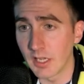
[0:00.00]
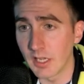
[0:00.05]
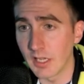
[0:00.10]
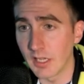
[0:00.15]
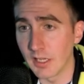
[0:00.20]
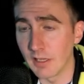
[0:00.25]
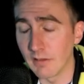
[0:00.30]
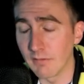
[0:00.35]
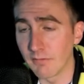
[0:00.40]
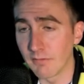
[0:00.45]

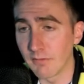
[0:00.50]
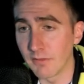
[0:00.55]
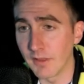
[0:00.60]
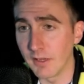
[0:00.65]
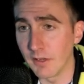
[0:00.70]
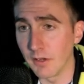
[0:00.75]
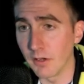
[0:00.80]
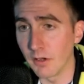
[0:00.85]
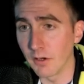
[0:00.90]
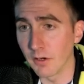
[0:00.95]
if
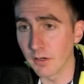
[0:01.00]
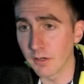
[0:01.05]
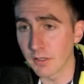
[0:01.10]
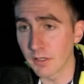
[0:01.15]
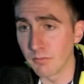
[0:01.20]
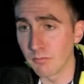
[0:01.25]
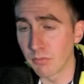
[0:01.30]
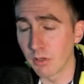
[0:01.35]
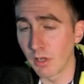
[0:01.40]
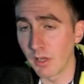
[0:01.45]
they are
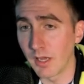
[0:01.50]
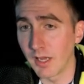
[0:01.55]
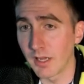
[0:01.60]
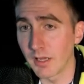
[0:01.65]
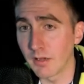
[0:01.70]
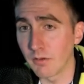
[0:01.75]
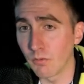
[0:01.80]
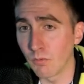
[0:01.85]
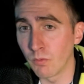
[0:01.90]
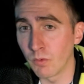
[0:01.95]

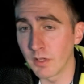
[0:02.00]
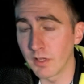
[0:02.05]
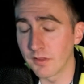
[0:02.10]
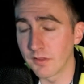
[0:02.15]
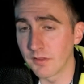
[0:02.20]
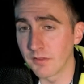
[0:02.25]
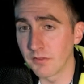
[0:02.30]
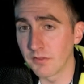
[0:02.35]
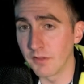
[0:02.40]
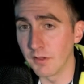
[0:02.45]
compliant
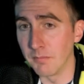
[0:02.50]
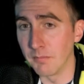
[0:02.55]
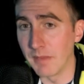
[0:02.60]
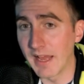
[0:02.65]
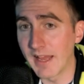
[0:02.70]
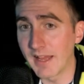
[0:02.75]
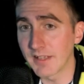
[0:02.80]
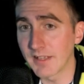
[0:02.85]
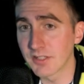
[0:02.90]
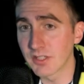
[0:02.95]
with the
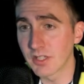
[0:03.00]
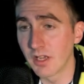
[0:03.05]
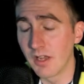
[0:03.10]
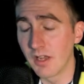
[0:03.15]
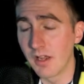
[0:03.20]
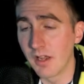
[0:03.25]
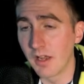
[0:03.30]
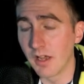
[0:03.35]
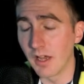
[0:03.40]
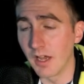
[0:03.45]
mask,
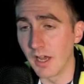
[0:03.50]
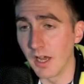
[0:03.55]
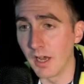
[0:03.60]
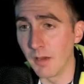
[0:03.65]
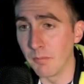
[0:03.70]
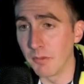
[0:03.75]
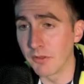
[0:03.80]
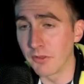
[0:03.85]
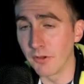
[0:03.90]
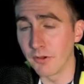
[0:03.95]

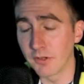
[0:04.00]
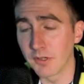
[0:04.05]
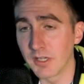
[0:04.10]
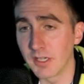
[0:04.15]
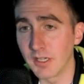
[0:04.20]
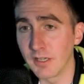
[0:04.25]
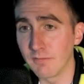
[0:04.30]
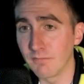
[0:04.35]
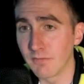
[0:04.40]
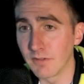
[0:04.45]
but they're
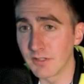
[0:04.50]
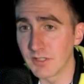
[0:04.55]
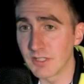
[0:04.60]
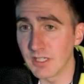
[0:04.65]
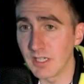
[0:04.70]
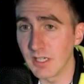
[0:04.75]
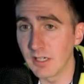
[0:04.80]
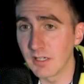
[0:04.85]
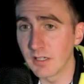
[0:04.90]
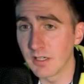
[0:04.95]
getting
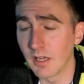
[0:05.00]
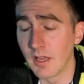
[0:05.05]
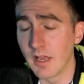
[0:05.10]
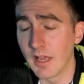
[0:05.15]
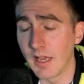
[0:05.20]
fatigued.